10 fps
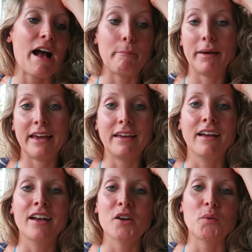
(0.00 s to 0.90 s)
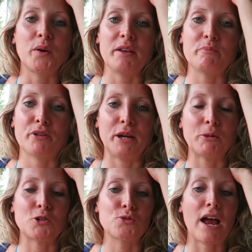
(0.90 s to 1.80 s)
and me, we pretty
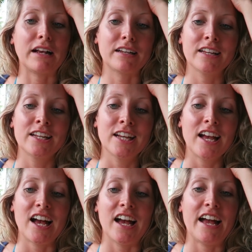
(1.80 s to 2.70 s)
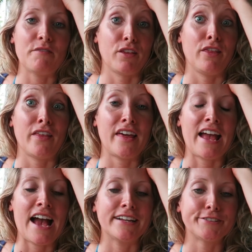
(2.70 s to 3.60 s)
much drank everything that they
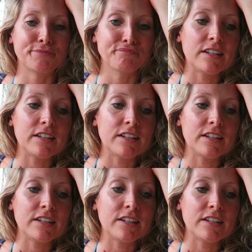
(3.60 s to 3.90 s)
had.